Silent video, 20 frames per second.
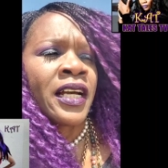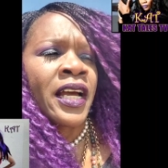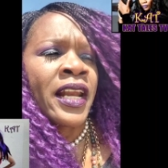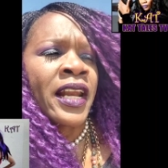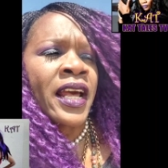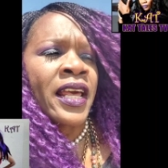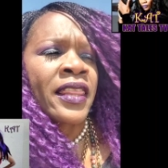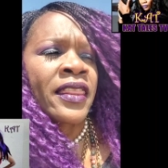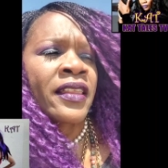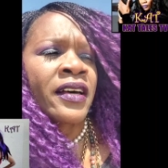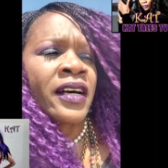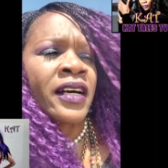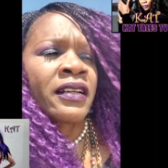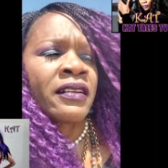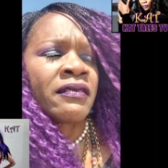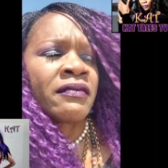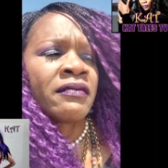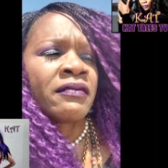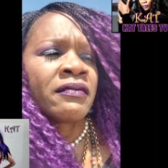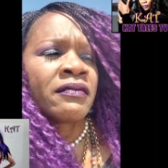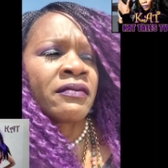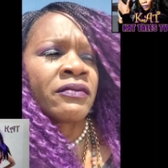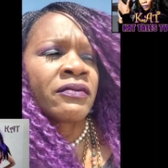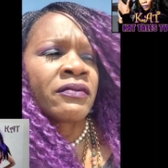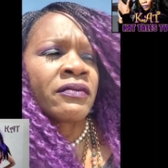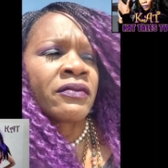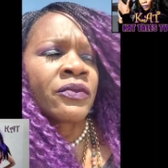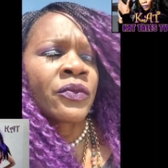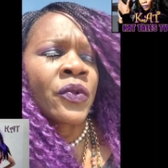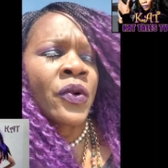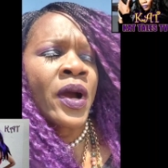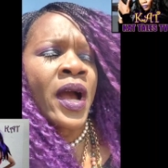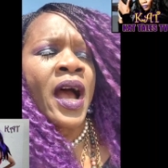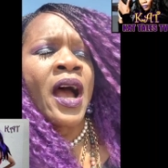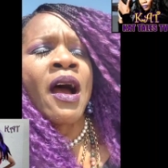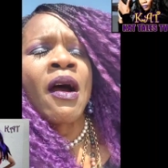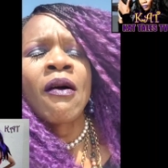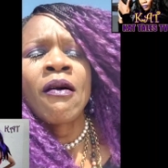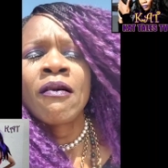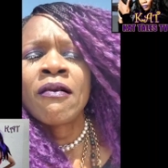And I thought,
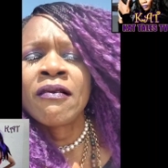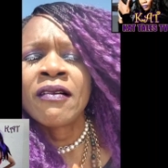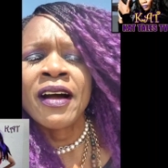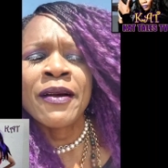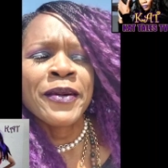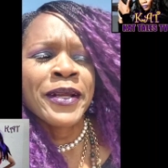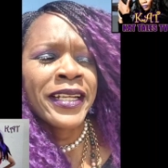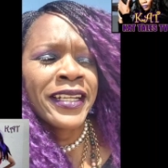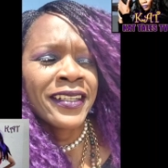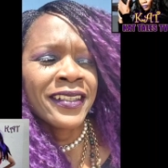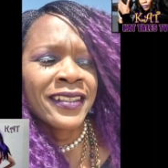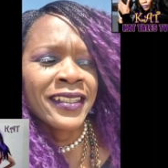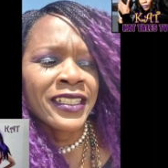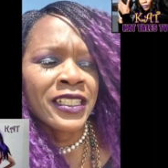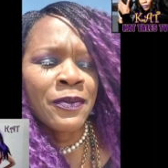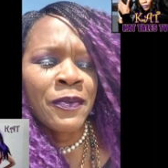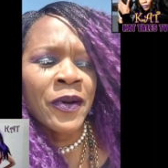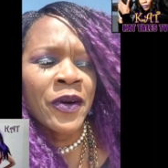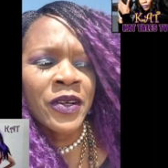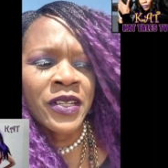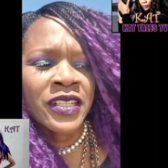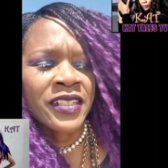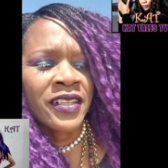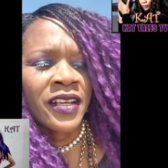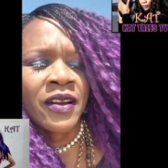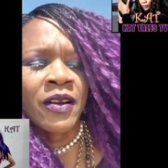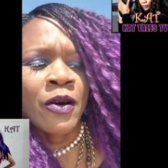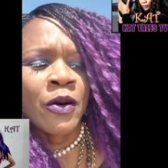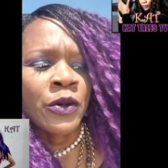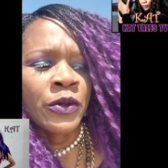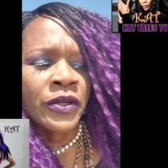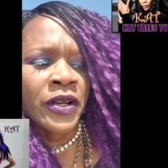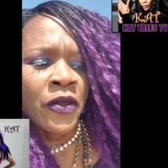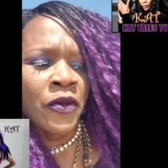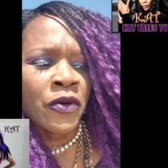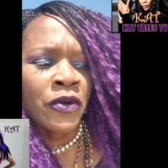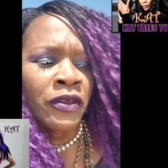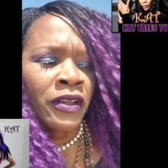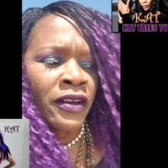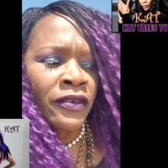wow. I mean, this person's on a whole
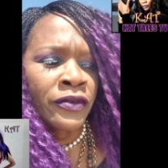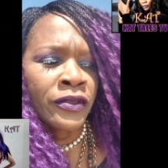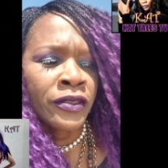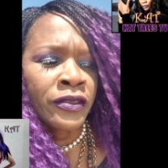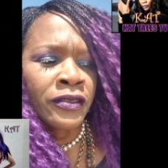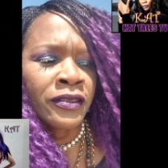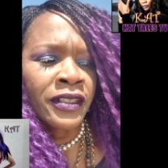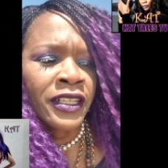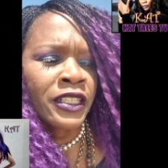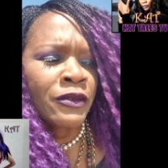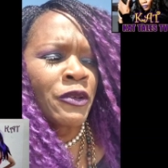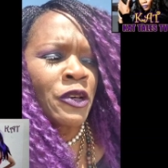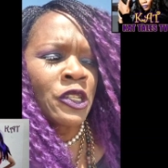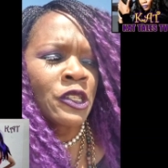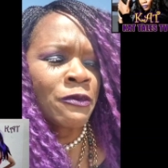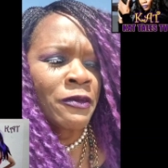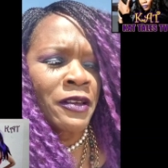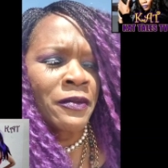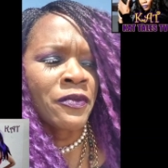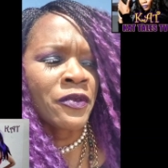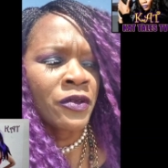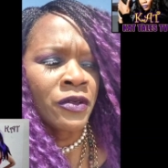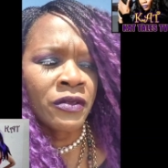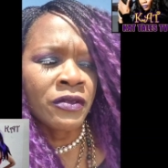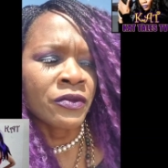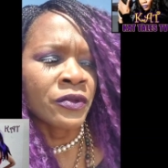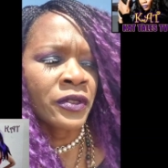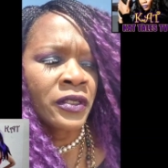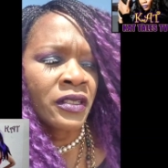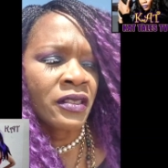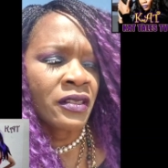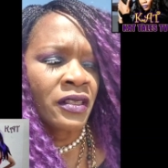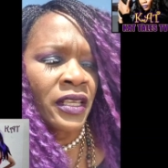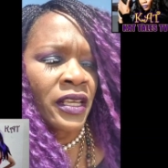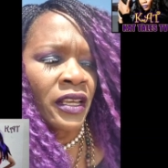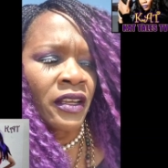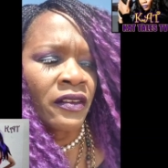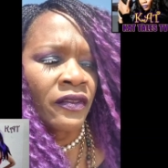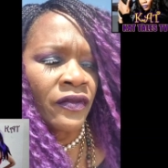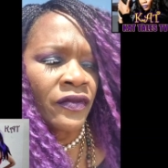nother level. Because most people would
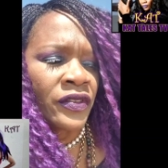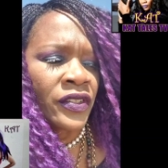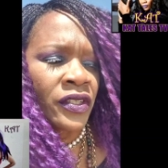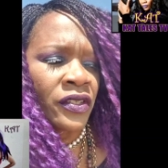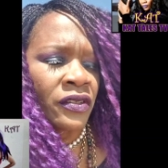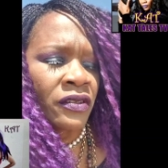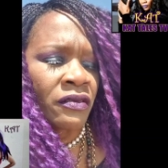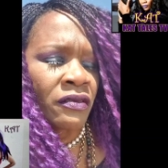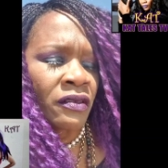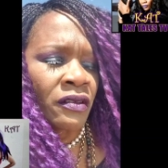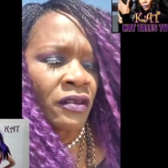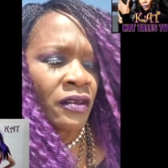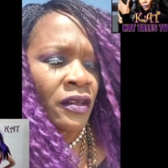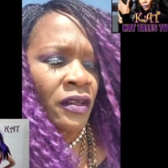think of just,